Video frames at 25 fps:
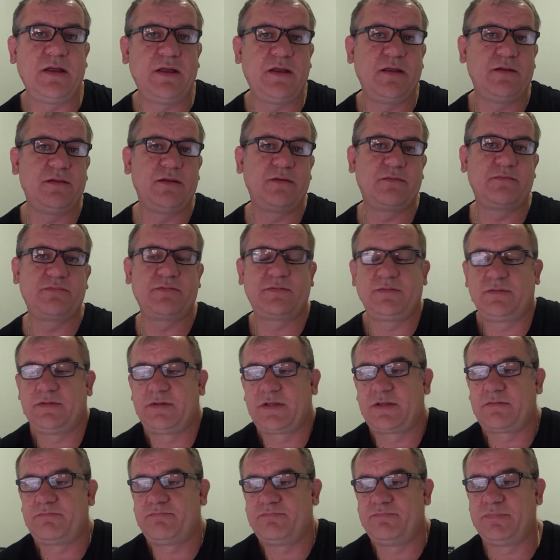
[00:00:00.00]
the
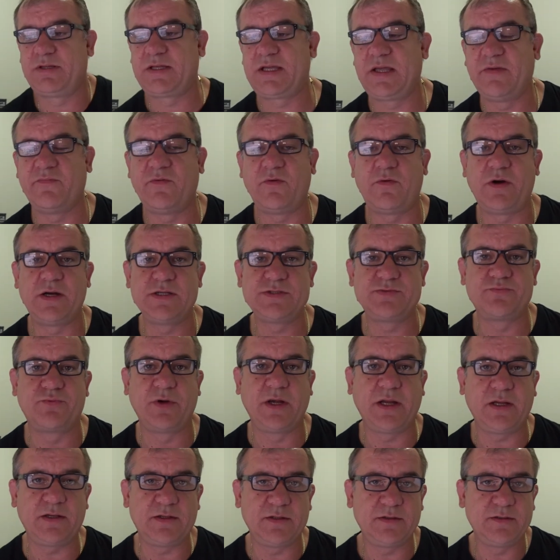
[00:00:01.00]
giveaways
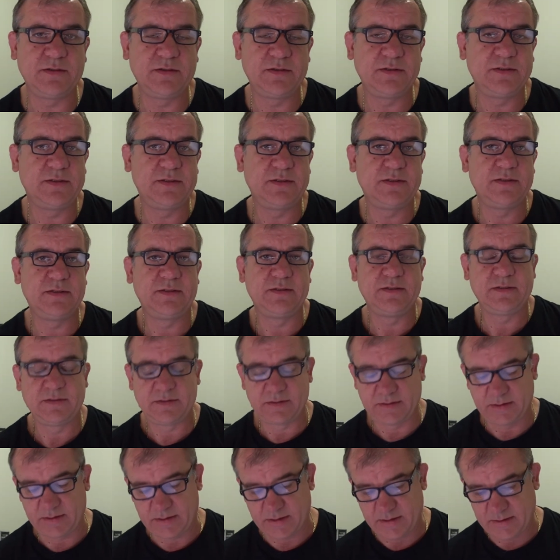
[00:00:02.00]
rigged,
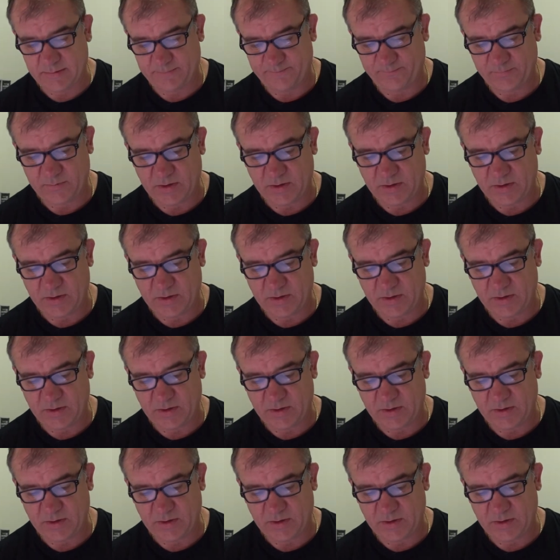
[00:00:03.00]
you know.